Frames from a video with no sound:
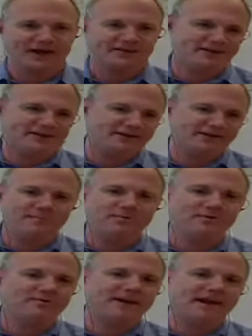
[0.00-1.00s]
the
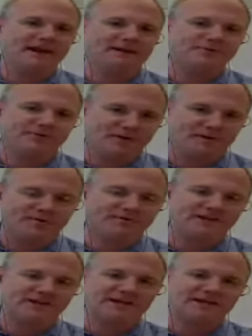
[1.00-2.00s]
number of names or number of
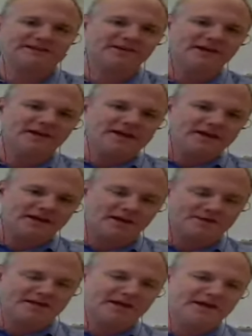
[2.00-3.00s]
leads
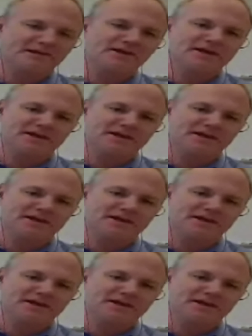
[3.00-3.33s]
coming in,